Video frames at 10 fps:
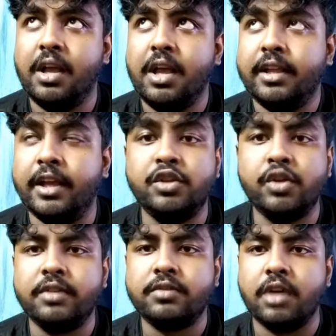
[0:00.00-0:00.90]

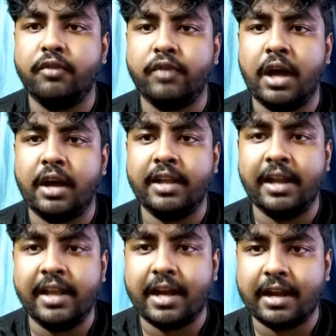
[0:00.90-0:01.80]
injuries of
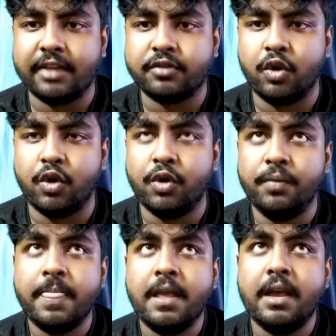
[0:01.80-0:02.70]
Yannick Carrasco
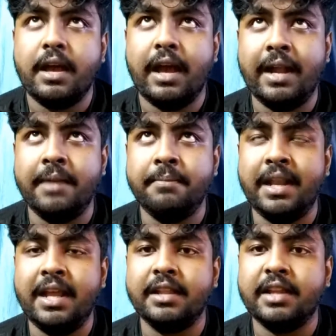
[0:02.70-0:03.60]
and
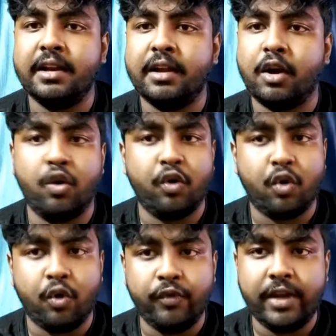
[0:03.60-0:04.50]
many other
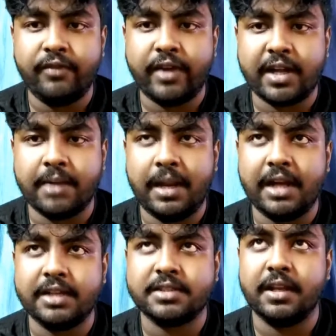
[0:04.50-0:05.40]
COVID infected
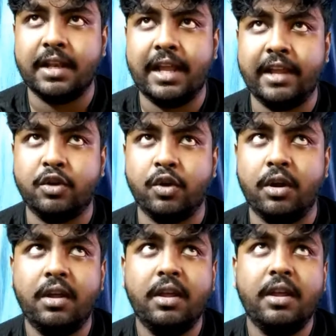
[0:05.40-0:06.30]
players like
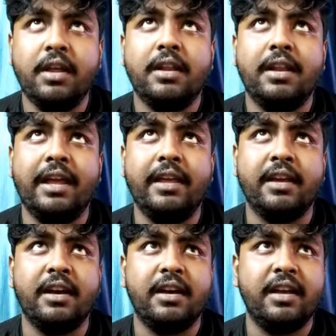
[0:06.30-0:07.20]

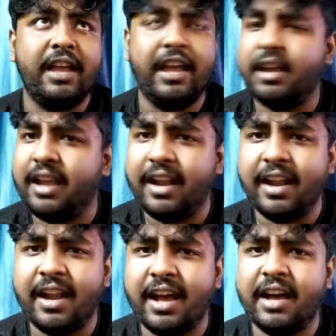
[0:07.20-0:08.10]

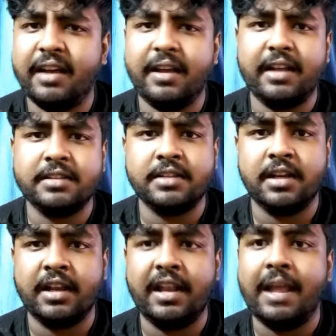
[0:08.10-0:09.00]
Herrera and
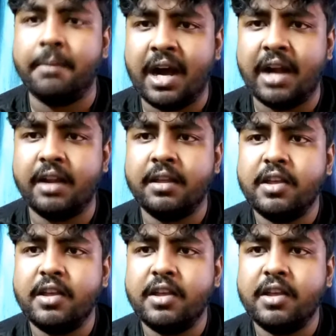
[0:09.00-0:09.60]
Lemar